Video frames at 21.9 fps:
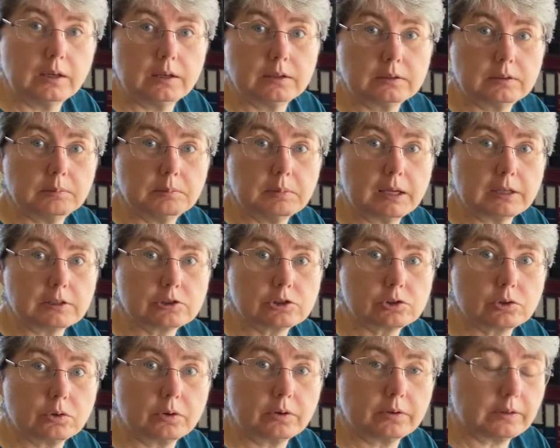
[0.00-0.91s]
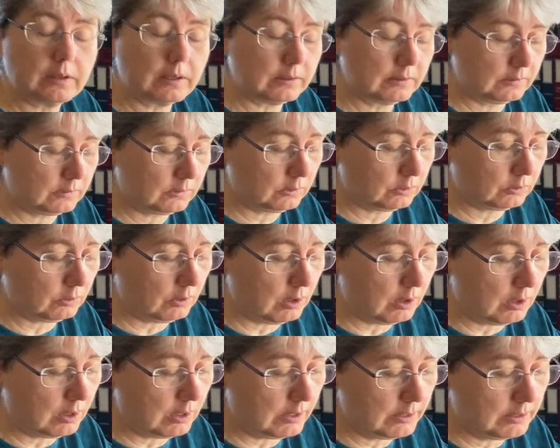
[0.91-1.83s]
to make sure that it's
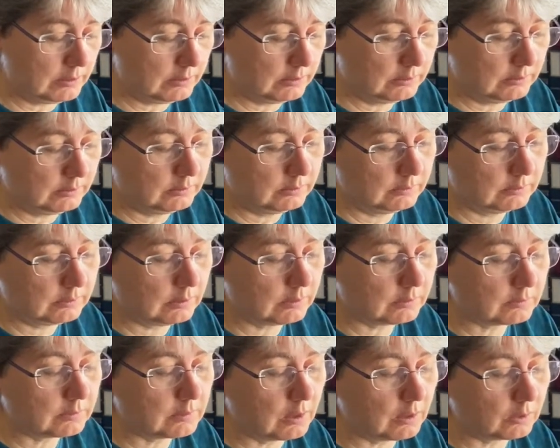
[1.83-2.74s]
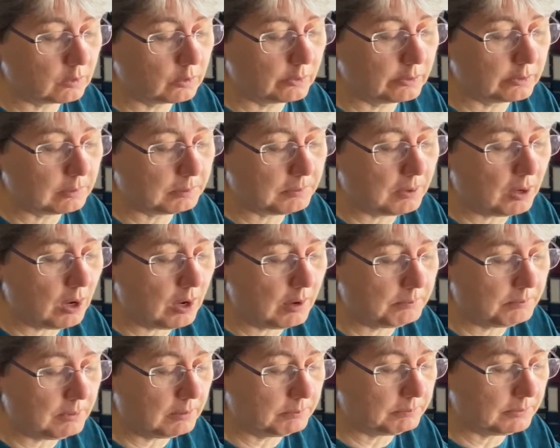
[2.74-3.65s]
dry and it's not going to pop
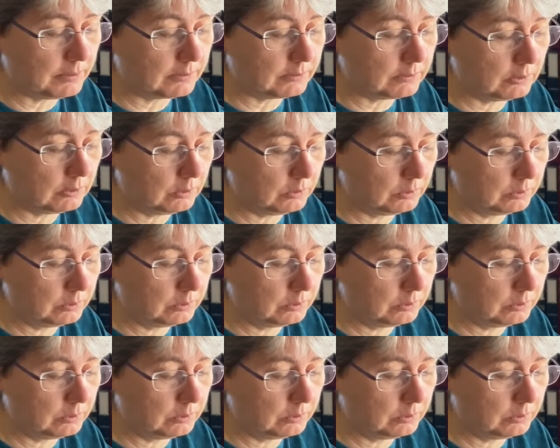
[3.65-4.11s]
up on you.